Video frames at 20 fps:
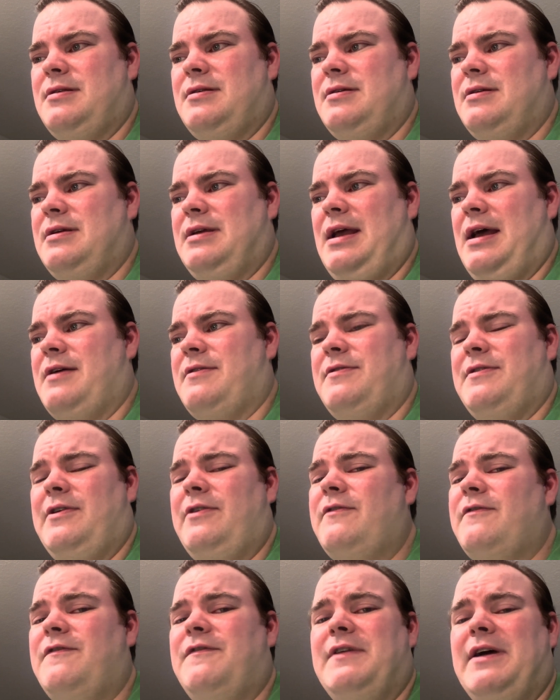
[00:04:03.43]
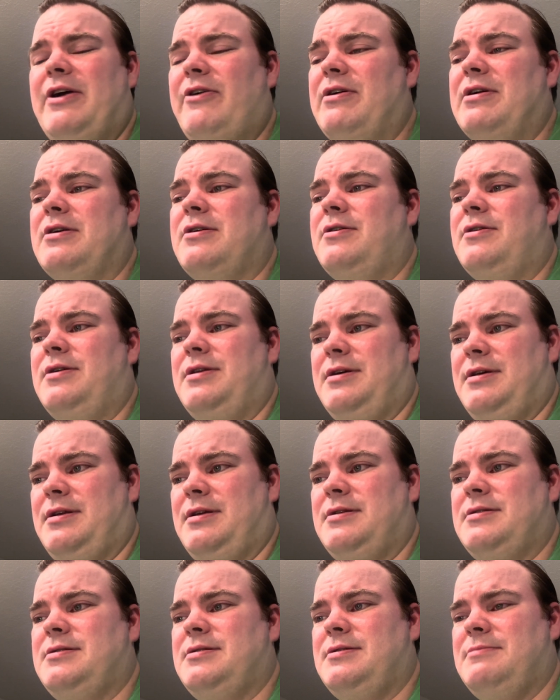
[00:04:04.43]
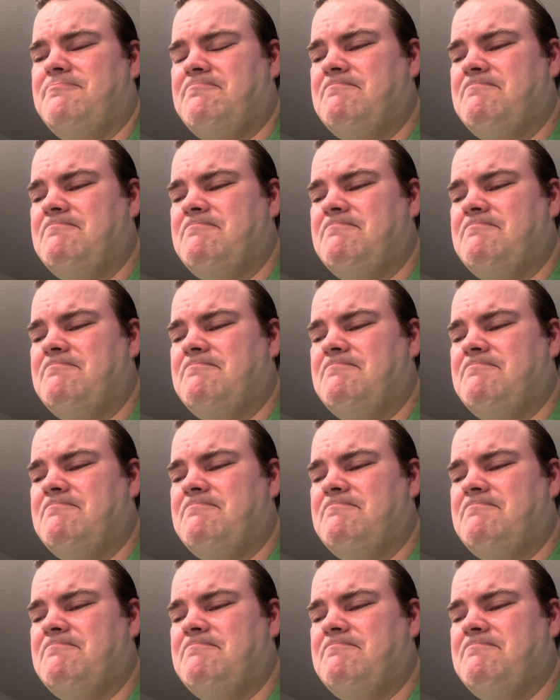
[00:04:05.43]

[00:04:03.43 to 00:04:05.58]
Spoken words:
Yeah, they're very good in it.